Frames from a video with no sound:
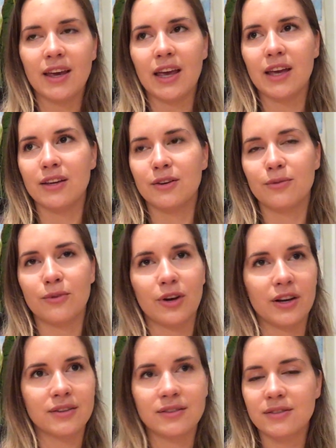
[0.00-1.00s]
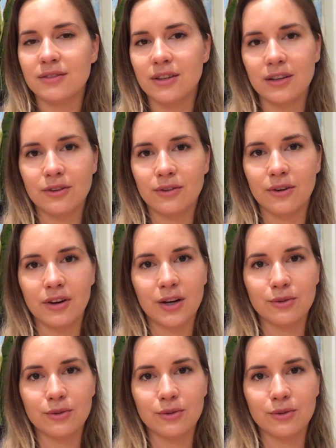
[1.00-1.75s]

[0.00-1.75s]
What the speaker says: And for us in our